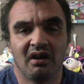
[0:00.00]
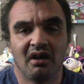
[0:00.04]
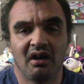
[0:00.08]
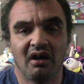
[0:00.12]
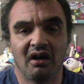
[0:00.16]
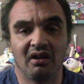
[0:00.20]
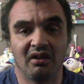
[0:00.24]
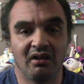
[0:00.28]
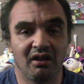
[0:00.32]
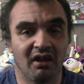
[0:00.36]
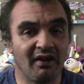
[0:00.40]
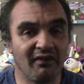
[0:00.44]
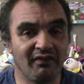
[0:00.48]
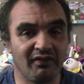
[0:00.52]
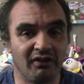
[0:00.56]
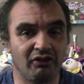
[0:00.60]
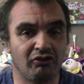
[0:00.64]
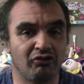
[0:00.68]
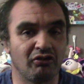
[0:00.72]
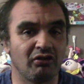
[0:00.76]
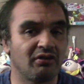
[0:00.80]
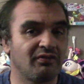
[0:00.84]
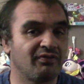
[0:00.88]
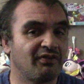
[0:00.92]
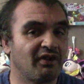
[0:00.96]
uh, love
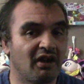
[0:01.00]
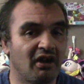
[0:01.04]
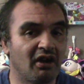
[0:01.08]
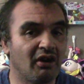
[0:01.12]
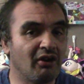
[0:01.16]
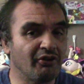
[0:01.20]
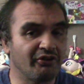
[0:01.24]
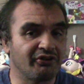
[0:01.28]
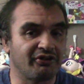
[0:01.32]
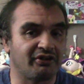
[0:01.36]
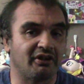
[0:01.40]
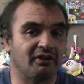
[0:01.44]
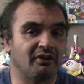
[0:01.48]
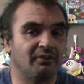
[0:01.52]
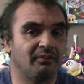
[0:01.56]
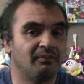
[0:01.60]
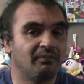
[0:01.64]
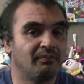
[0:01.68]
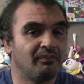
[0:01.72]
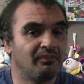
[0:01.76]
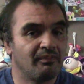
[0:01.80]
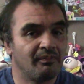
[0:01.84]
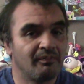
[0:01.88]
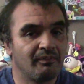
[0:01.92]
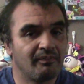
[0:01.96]
interest for Elsa.
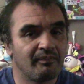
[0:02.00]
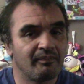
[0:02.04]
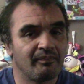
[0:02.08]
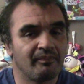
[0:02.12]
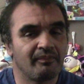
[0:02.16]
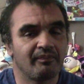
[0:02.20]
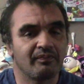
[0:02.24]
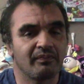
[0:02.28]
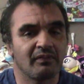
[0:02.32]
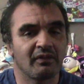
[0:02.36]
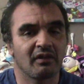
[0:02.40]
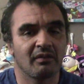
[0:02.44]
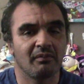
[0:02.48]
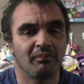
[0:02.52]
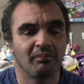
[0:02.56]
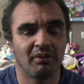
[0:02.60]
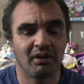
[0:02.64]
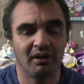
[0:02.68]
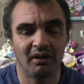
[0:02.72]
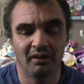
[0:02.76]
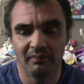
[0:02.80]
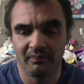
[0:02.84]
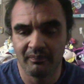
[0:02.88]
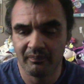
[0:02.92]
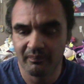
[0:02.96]

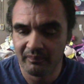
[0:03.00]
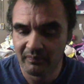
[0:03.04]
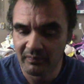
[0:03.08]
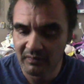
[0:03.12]
But,